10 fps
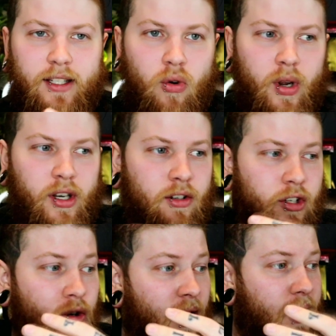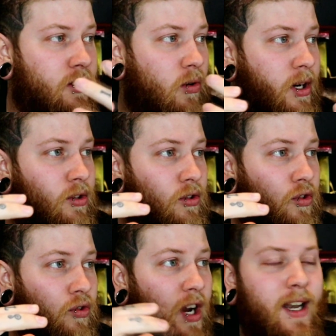is going to do is going to
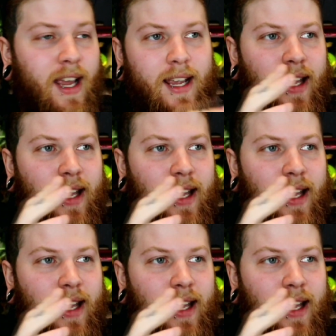create a